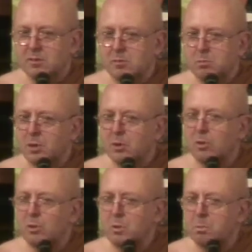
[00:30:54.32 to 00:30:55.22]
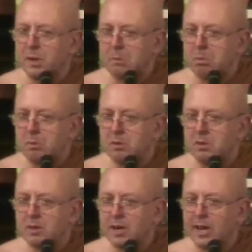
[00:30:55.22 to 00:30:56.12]
But not all people
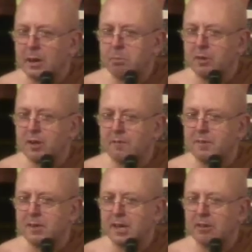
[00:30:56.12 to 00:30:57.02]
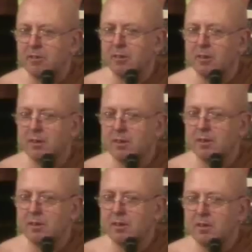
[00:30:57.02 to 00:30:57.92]
are happy after death.
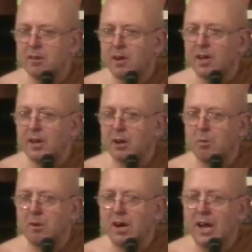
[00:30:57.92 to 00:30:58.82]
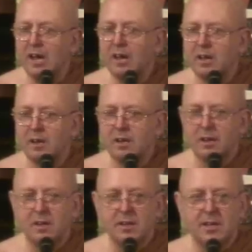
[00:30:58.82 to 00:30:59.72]
And you know why?
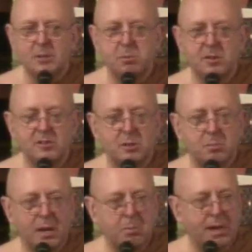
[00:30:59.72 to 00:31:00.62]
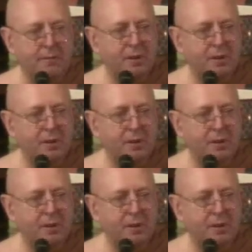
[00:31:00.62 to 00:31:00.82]
It's because you may be having